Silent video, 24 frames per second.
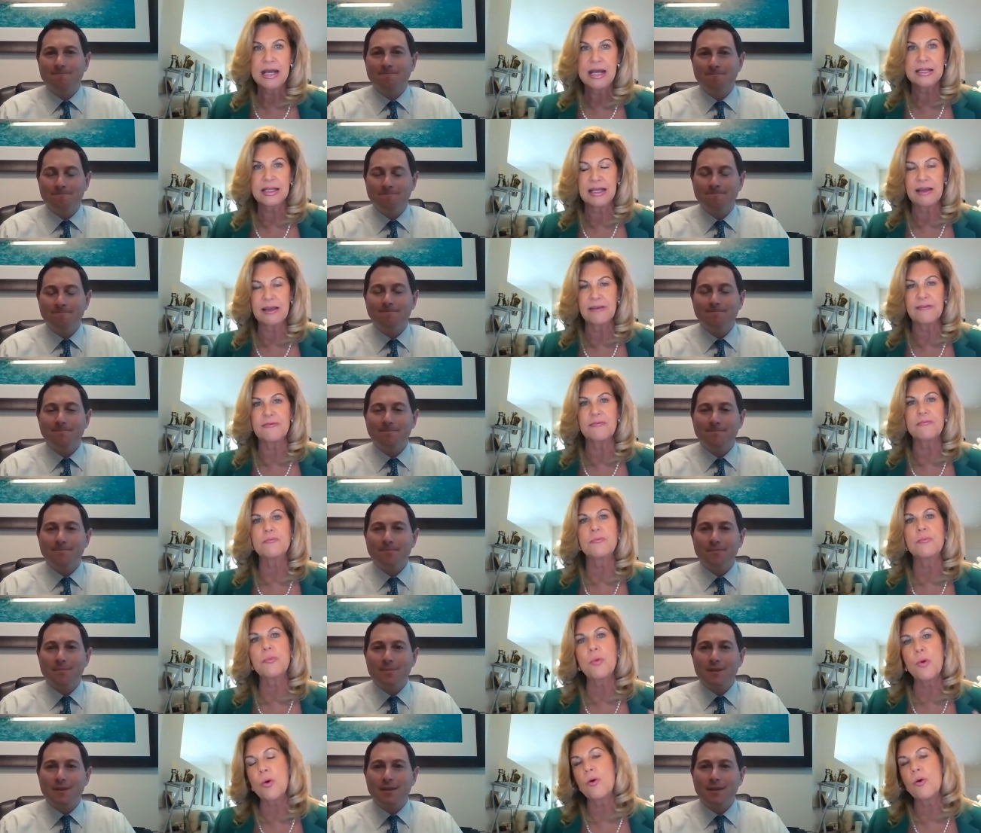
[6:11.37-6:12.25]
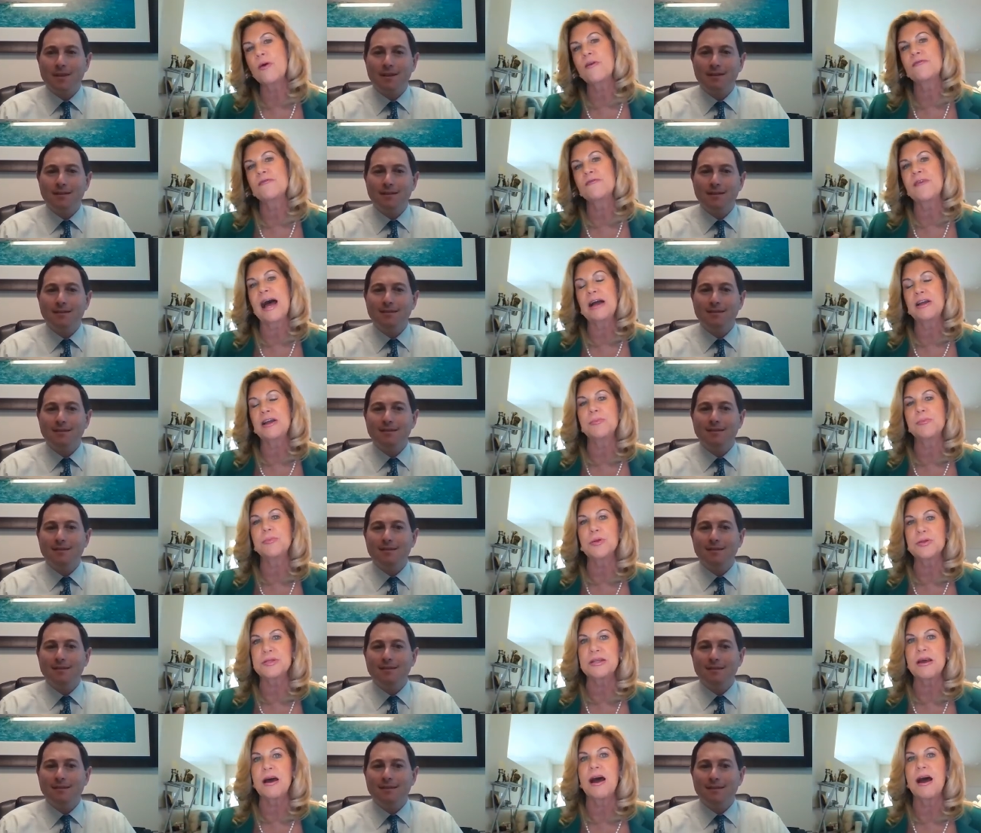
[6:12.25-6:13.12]
Speaker 1: to give more
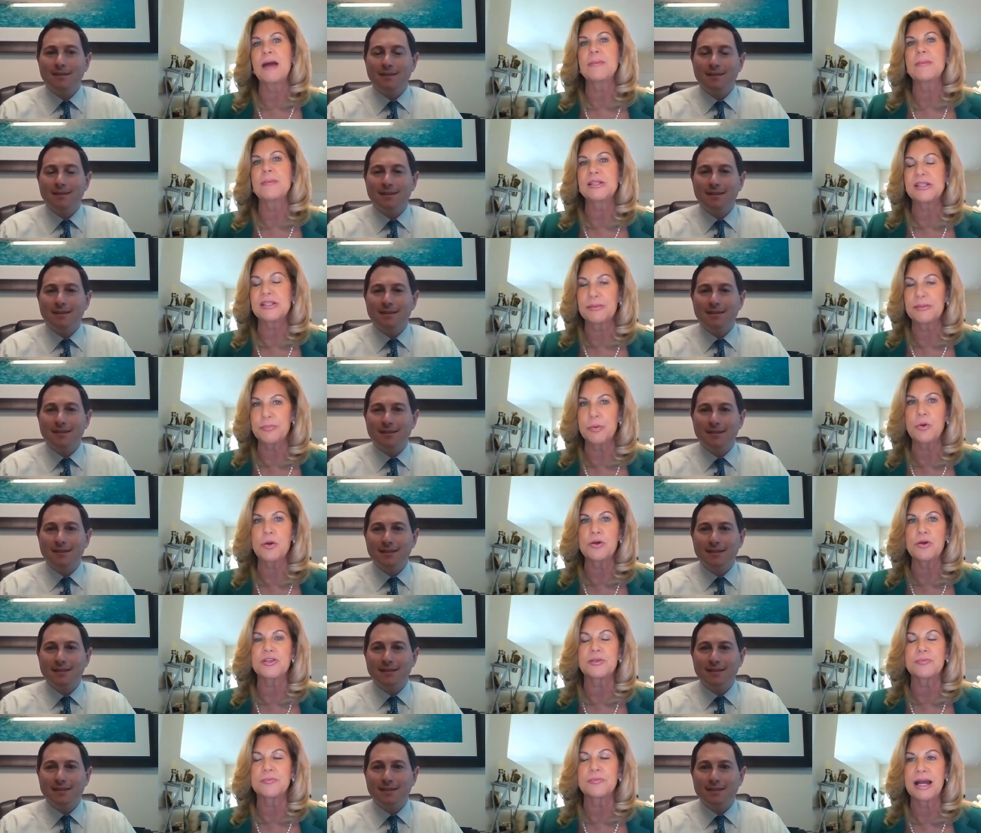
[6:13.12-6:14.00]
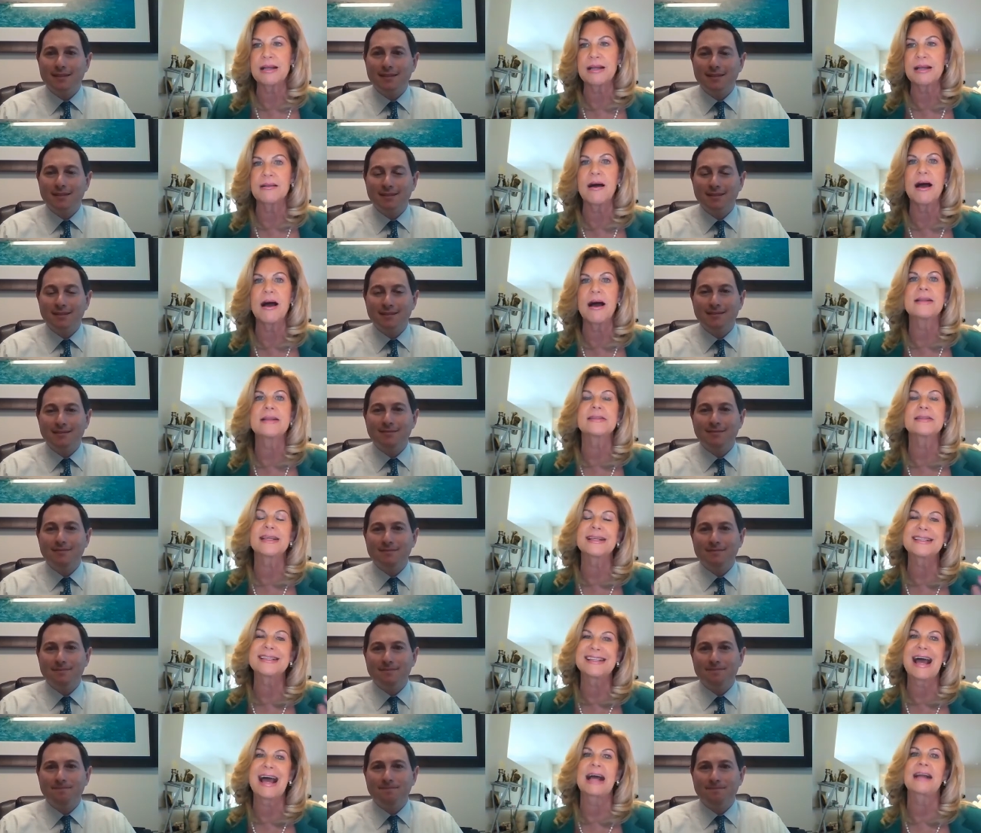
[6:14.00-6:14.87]
valuable time and support to my clients
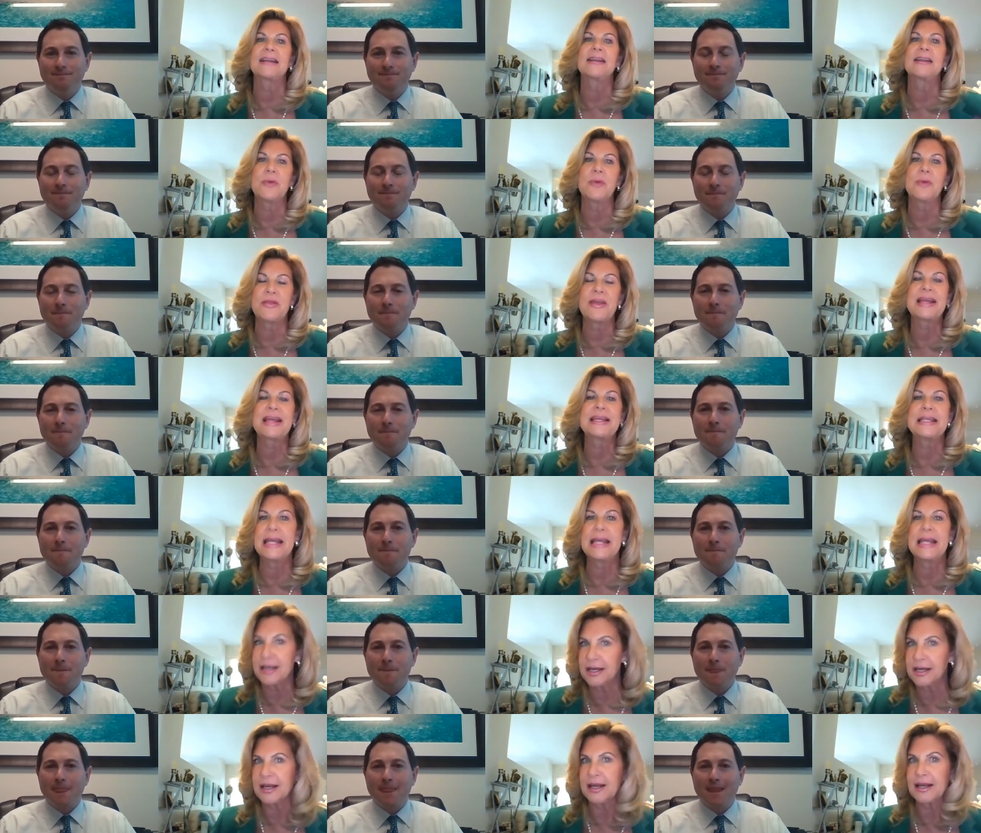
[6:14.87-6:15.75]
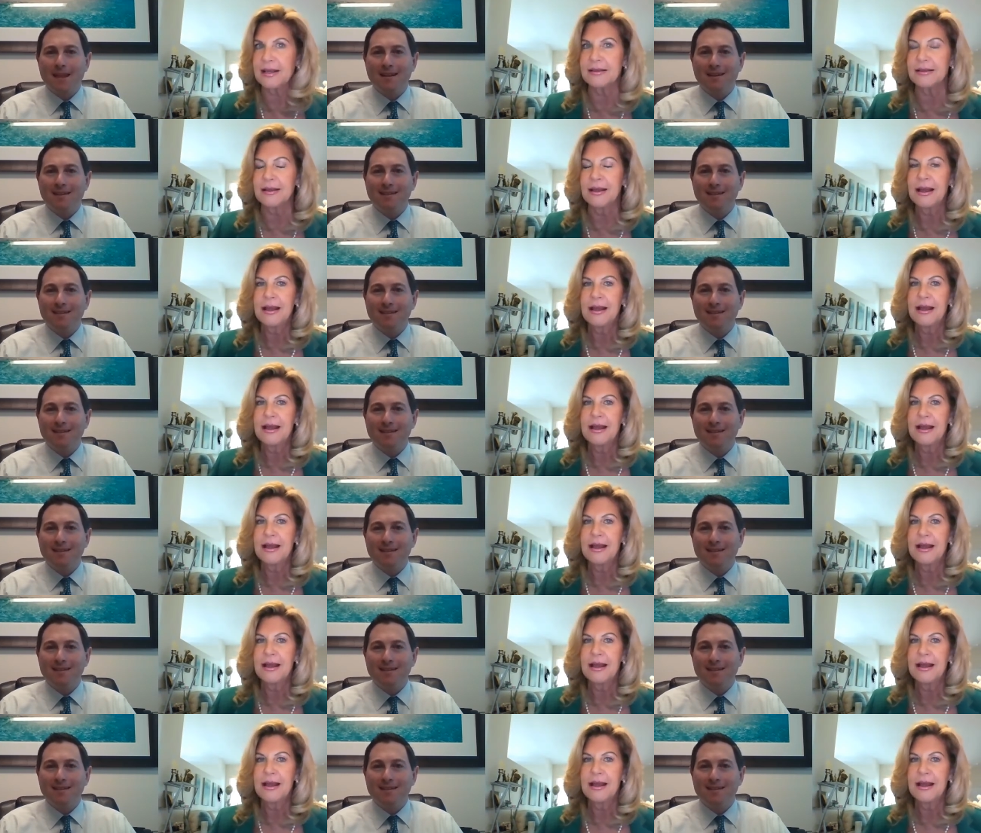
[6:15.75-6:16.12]
exactly when they needed it.